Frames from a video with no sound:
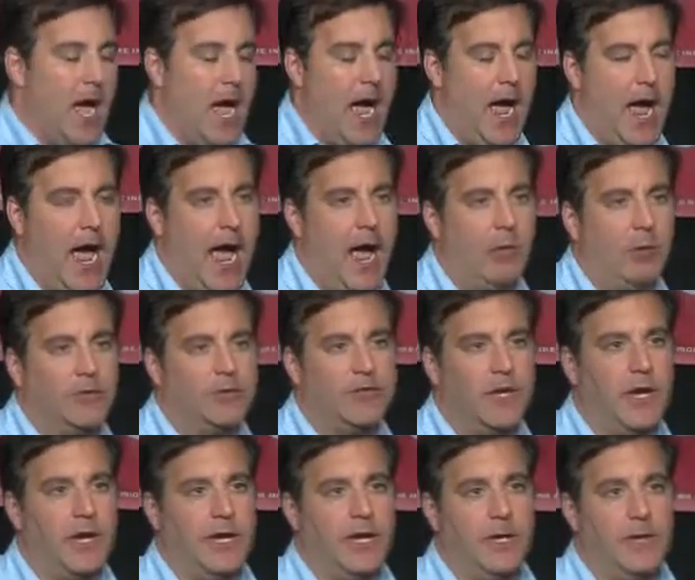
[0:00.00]
I will
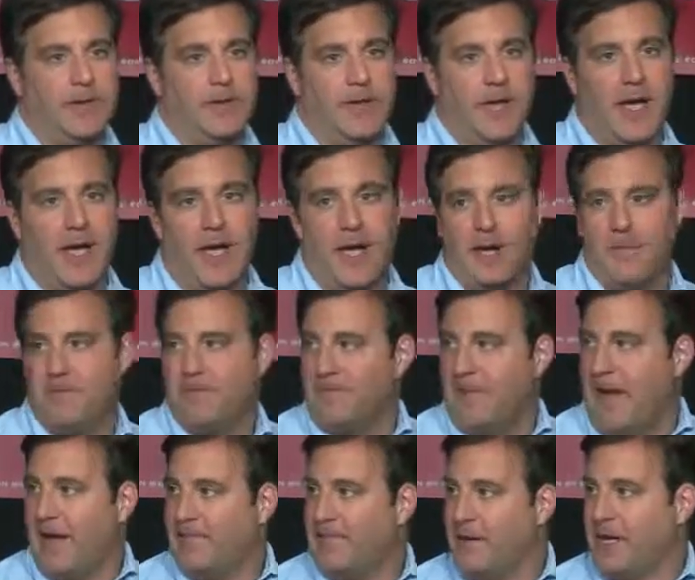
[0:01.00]
tell you,
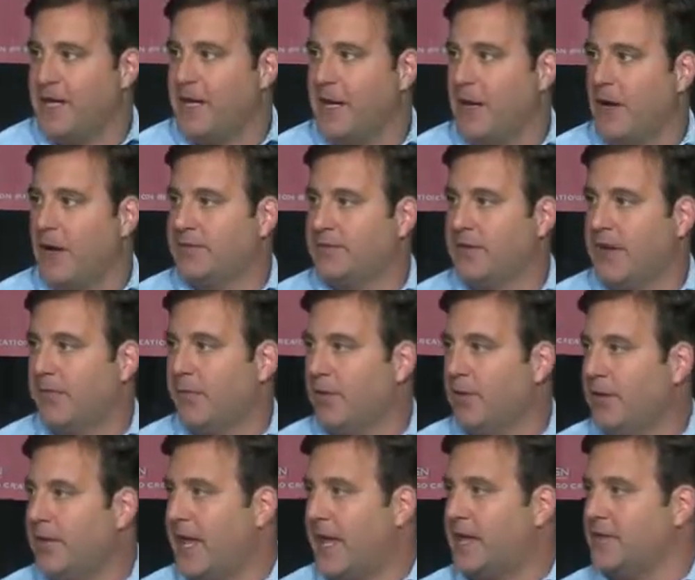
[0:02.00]
I've been here on
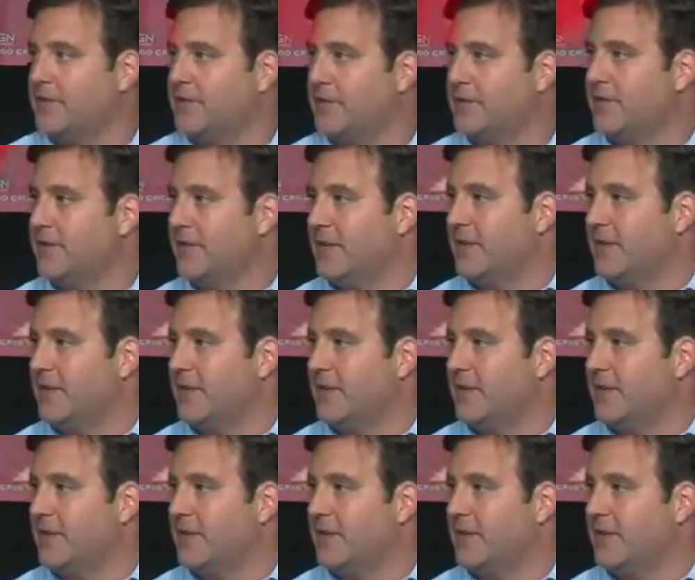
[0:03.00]
several occasions,